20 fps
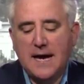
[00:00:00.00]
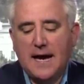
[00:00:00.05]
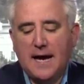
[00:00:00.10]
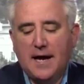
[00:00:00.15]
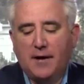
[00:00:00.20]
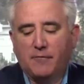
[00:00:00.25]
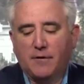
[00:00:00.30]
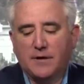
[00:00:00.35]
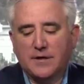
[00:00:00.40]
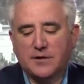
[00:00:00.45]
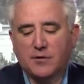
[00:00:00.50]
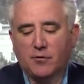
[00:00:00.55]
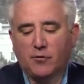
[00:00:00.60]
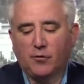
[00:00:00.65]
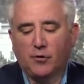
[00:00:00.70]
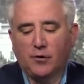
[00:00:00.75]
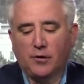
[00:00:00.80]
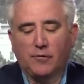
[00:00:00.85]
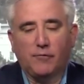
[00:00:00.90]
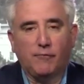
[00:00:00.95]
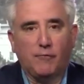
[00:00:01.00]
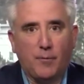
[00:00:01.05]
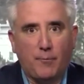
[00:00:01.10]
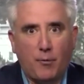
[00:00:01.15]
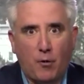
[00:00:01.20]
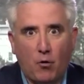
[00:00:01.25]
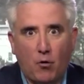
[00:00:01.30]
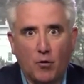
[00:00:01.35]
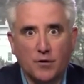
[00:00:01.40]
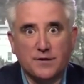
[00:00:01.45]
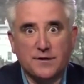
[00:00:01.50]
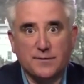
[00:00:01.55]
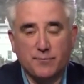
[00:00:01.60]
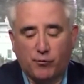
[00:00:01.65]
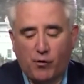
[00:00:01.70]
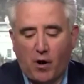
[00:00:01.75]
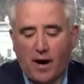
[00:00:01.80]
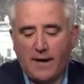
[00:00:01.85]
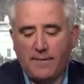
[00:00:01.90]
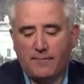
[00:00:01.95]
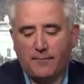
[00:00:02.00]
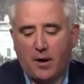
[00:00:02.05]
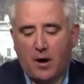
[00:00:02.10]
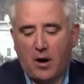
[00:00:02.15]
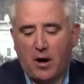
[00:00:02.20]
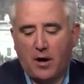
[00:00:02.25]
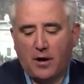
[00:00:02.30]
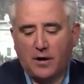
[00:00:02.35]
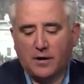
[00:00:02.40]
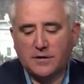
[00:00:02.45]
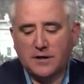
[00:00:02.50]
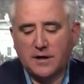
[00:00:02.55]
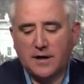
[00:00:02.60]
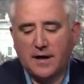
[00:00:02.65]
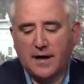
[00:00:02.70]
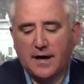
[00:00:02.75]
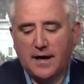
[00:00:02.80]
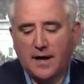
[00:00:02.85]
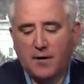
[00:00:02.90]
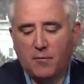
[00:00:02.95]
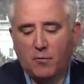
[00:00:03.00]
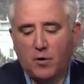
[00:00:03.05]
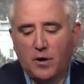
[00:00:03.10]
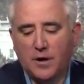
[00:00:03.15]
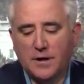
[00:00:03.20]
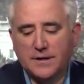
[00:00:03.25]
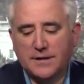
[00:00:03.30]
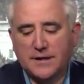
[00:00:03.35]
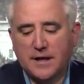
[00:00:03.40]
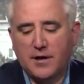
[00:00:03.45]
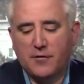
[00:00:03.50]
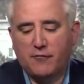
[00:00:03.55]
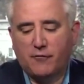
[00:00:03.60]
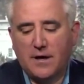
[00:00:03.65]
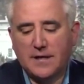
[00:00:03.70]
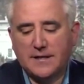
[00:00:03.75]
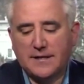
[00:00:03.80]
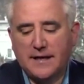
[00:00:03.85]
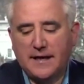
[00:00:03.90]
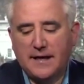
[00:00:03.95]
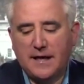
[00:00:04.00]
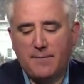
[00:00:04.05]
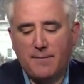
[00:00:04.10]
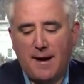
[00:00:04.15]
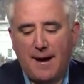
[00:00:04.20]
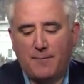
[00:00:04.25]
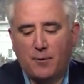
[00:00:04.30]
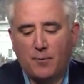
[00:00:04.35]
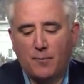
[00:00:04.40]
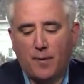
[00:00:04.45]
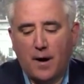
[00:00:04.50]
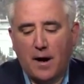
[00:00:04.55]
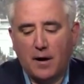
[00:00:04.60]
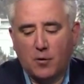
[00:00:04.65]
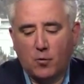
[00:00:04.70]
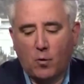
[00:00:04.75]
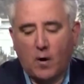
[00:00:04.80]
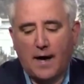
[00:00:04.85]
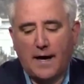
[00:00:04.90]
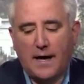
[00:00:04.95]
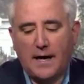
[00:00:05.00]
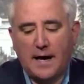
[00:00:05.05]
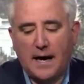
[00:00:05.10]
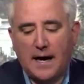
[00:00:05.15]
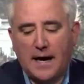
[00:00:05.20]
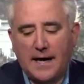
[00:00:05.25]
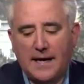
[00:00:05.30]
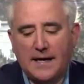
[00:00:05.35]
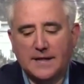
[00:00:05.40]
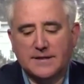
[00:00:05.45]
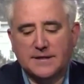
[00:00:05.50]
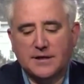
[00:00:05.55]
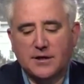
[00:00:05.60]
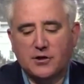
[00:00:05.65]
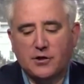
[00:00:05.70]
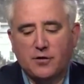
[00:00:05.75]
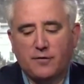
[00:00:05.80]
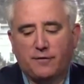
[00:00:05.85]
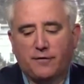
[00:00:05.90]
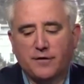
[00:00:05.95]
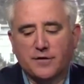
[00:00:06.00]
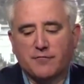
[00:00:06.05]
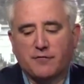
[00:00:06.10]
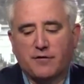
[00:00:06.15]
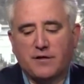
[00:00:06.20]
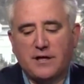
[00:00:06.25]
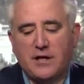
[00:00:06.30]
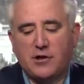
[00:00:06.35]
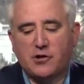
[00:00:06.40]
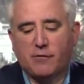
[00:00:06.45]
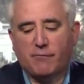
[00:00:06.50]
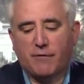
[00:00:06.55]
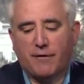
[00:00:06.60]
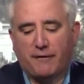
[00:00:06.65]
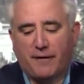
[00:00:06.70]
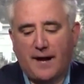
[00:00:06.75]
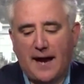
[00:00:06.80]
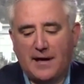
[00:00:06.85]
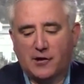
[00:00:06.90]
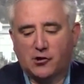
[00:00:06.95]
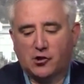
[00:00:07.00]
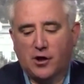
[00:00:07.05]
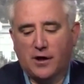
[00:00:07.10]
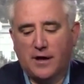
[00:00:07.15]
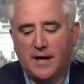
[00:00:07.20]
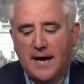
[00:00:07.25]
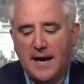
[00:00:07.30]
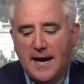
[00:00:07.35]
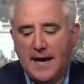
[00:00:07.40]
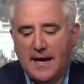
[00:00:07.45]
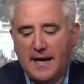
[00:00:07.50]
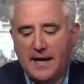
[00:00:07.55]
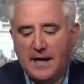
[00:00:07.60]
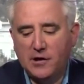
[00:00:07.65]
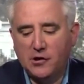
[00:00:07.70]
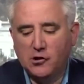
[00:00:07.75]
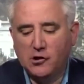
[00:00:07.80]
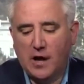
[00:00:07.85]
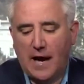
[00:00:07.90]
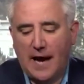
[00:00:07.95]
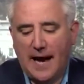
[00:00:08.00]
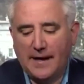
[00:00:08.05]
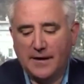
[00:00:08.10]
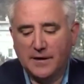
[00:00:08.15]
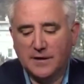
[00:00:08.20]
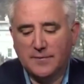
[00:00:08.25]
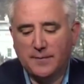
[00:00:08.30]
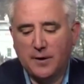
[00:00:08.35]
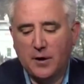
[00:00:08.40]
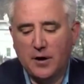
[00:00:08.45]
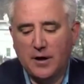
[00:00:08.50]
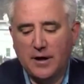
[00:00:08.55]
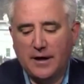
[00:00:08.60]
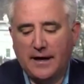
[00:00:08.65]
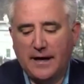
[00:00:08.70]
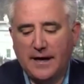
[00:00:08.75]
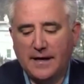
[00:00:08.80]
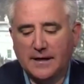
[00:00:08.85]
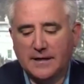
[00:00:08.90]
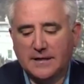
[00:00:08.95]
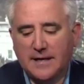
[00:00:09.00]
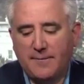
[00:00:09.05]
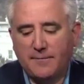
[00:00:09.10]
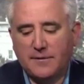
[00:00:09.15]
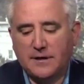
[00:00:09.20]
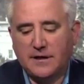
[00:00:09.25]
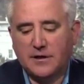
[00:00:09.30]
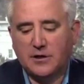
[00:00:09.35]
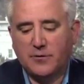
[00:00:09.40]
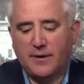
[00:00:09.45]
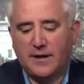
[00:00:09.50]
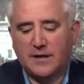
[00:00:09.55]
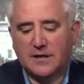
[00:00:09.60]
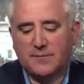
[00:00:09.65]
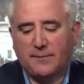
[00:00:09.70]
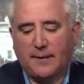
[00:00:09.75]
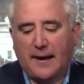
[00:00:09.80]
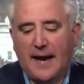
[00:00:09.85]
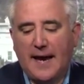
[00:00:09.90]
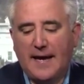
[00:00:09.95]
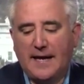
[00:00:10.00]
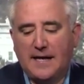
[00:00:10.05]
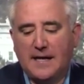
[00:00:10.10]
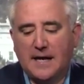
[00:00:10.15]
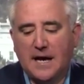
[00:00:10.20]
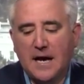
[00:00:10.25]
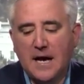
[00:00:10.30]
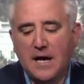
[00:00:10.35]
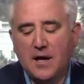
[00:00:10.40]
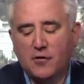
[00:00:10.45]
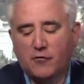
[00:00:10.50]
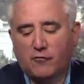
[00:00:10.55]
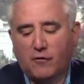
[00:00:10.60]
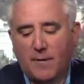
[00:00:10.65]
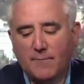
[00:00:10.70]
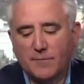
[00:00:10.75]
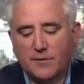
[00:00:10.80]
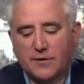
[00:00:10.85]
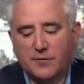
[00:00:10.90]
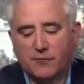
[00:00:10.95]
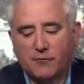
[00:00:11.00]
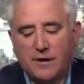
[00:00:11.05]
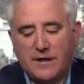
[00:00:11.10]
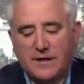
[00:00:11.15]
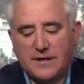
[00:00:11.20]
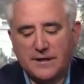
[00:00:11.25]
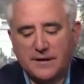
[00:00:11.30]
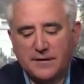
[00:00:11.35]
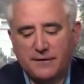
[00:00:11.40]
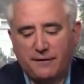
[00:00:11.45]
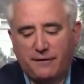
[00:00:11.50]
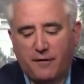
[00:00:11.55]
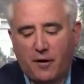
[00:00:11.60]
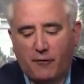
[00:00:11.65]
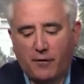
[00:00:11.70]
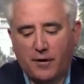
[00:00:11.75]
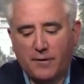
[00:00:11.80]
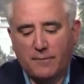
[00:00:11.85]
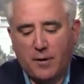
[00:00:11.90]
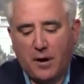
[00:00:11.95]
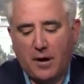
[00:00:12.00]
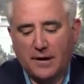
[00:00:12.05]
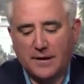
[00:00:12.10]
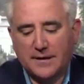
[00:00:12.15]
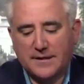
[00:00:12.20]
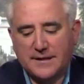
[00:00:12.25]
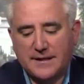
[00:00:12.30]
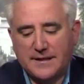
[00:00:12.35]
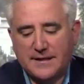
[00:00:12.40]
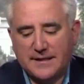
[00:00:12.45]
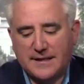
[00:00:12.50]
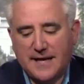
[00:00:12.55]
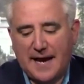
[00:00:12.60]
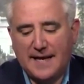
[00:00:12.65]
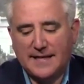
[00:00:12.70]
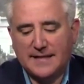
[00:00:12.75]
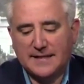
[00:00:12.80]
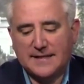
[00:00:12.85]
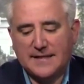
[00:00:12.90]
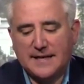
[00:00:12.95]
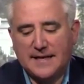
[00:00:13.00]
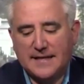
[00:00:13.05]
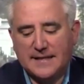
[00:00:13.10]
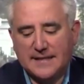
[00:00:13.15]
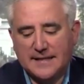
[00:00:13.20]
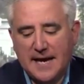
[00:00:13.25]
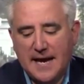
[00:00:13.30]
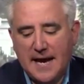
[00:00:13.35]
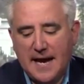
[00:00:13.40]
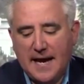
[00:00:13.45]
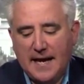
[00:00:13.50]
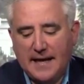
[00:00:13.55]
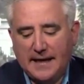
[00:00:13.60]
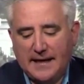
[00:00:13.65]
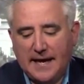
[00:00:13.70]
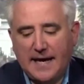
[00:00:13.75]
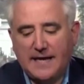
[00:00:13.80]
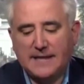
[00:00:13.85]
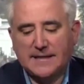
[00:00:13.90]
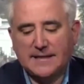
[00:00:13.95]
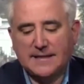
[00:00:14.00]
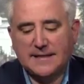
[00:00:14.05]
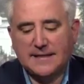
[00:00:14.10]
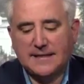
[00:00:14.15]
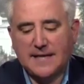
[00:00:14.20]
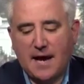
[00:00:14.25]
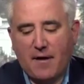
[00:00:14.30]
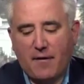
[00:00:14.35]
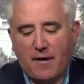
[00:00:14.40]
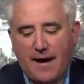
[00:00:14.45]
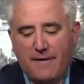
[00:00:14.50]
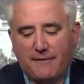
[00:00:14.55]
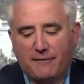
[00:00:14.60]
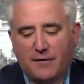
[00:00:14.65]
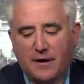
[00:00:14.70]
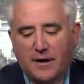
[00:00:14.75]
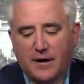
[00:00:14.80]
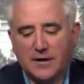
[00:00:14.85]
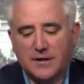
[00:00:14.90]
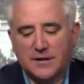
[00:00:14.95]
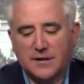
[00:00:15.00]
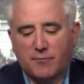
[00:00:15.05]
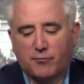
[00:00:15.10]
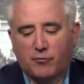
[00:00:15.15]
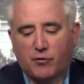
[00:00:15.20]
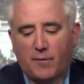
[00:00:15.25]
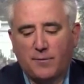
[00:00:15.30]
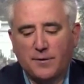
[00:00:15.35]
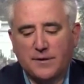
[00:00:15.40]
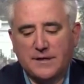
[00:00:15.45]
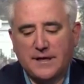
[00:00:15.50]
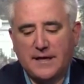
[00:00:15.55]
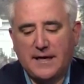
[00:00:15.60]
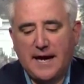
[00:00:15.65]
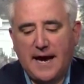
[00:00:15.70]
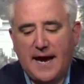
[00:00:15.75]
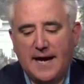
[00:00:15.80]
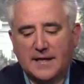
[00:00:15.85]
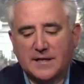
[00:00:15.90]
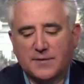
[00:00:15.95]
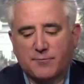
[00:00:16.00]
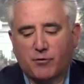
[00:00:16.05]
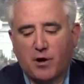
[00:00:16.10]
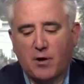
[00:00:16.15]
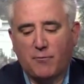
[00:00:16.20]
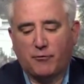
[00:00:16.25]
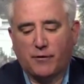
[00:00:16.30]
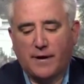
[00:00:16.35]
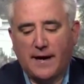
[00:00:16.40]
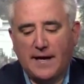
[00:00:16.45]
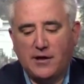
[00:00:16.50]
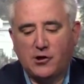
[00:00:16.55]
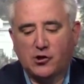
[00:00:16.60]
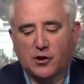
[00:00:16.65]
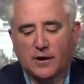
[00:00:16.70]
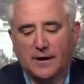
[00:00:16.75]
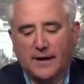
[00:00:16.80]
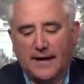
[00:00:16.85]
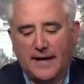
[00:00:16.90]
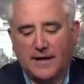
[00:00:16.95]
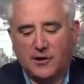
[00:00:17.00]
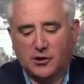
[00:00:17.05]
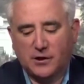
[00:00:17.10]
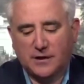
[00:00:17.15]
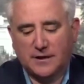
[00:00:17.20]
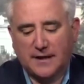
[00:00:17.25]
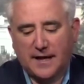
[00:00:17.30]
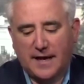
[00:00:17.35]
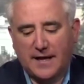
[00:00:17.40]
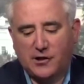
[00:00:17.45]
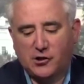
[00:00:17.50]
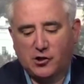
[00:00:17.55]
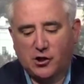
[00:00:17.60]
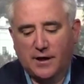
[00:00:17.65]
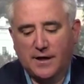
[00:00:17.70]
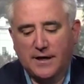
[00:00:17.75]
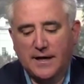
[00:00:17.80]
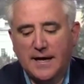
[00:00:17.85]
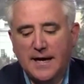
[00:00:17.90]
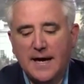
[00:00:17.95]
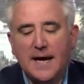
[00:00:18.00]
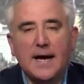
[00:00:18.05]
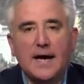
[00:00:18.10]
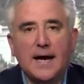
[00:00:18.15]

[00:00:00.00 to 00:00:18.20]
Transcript: Rasool reports Breitbart was addressing the Mapumbangwe Institute for Strategic Reflection in Johannesburg in attempting to explain Trump's recent foreign policy stances against South Africa's property expropriation legislation.